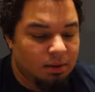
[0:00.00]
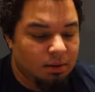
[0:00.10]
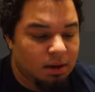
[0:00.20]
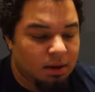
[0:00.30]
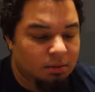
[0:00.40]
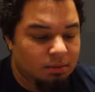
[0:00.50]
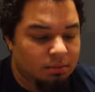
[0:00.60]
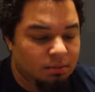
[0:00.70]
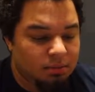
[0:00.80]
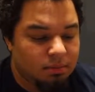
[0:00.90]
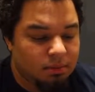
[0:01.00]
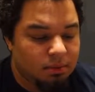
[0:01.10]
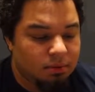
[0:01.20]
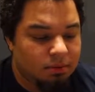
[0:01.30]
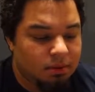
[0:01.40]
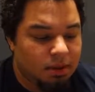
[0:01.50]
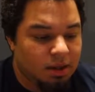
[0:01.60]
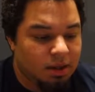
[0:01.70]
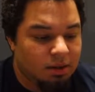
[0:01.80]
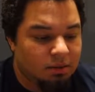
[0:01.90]
Okay, use
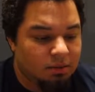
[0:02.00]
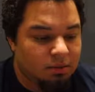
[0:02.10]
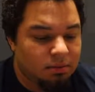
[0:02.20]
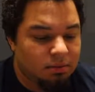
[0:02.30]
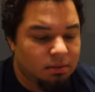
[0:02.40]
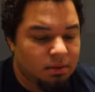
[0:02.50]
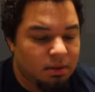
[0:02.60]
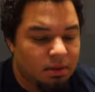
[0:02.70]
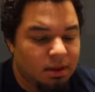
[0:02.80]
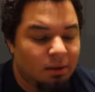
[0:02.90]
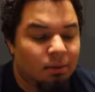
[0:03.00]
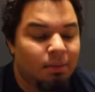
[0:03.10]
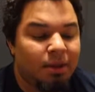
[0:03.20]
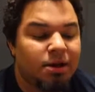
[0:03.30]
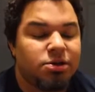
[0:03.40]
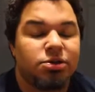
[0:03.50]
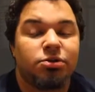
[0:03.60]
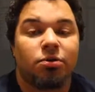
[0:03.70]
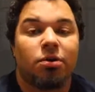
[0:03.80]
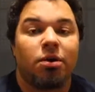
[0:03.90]
that. That replenishes
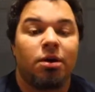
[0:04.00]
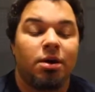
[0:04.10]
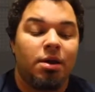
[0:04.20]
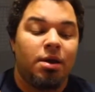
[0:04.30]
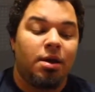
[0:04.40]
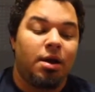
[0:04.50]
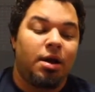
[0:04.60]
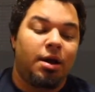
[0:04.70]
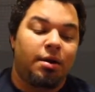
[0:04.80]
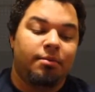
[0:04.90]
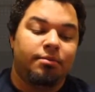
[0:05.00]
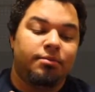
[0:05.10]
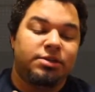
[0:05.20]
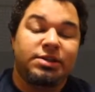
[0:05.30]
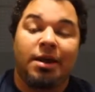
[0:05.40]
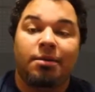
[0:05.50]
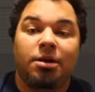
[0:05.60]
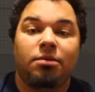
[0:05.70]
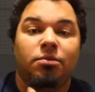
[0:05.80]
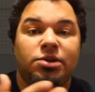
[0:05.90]
your
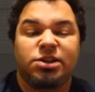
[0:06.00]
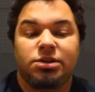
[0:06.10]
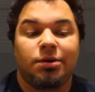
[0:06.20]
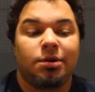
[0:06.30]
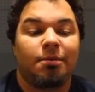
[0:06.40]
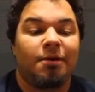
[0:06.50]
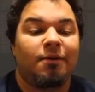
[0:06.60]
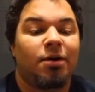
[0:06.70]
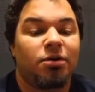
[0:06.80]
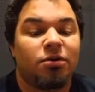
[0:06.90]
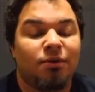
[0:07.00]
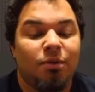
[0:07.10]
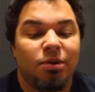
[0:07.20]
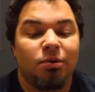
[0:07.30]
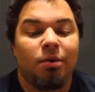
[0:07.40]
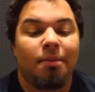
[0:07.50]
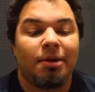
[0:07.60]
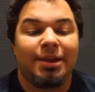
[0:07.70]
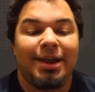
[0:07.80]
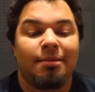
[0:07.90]
stamina, which is going to be very useful when you want to
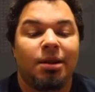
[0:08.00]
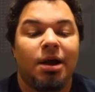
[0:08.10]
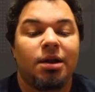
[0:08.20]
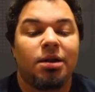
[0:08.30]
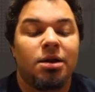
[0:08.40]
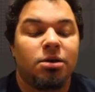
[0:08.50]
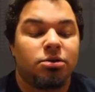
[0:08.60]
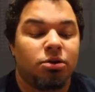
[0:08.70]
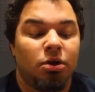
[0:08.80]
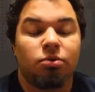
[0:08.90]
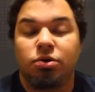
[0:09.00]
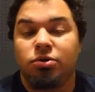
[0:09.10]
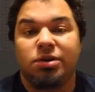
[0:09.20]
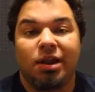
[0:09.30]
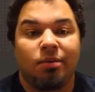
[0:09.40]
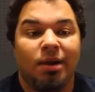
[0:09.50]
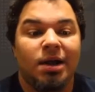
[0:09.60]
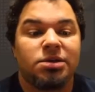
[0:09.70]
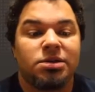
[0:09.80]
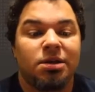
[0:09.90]
play the game a lot. So don't use it like what
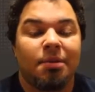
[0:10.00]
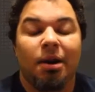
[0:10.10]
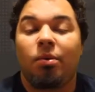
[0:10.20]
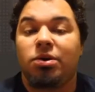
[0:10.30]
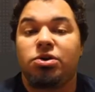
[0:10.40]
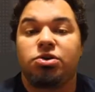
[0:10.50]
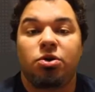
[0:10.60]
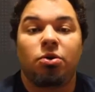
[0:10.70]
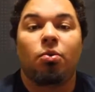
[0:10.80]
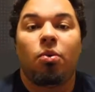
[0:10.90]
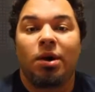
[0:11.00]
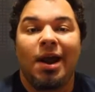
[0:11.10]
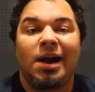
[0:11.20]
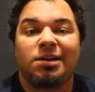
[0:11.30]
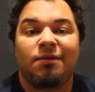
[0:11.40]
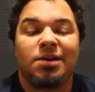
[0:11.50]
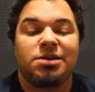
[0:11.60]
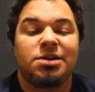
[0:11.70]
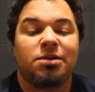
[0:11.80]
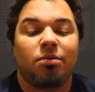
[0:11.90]
I just did, but I wanted to show you what
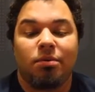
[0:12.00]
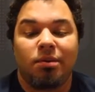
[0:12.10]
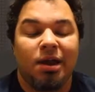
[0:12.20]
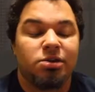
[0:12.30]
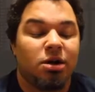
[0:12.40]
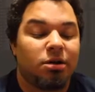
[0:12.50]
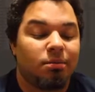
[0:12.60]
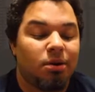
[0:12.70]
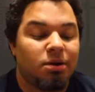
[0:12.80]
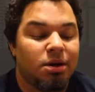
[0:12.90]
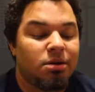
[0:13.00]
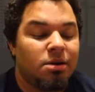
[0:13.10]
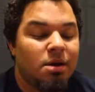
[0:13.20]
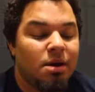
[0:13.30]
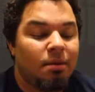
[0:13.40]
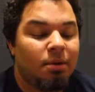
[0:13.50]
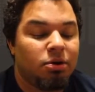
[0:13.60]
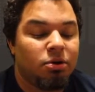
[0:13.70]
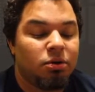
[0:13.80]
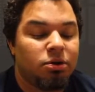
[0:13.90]
activates it, that chocolate bar there. But
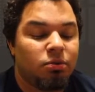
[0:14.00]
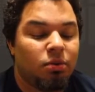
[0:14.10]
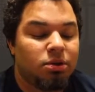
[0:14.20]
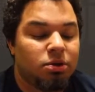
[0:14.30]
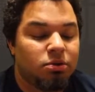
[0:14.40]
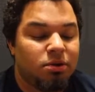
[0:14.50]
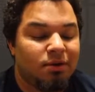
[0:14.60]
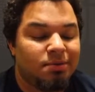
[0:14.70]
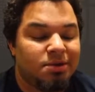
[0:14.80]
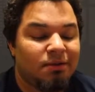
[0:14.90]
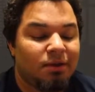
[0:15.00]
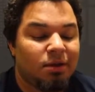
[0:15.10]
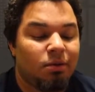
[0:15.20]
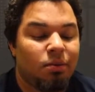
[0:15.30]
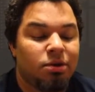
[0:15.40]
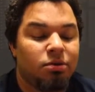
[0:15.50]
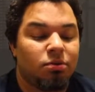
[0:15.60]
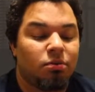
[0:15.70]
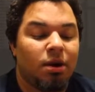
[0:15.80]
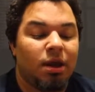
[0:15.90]
you're going to want to use it specifically when you're
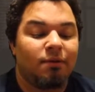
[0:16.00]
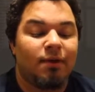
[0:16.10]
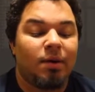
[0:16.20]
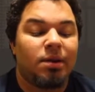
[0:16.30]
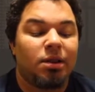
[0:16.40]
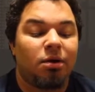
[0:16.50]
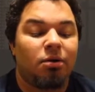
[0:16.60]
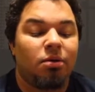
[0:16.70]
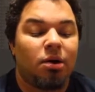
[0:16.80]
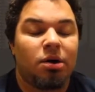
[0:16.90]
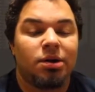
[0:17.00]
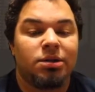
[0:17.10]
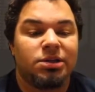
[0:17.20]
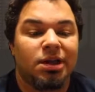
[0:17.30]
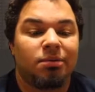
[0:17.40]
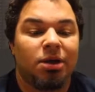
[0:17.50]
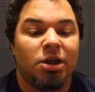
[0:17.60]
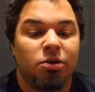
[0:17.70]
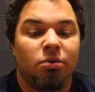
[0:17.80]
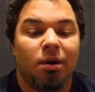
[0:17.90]
running very low on stamina
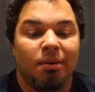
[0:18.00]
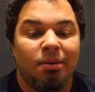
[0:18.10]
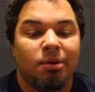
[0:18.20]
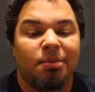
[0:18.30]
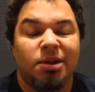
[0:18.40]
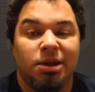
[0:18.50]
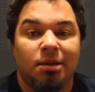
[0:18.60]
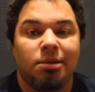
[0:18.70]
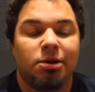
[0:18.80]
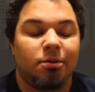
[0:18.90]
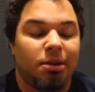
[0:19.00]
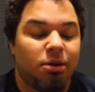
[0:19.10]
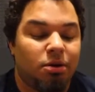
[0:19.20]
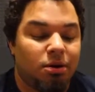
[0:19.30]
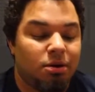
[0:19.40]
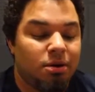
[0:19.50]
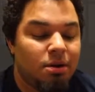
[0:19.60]
and you want to be able to play the game a little bit longer.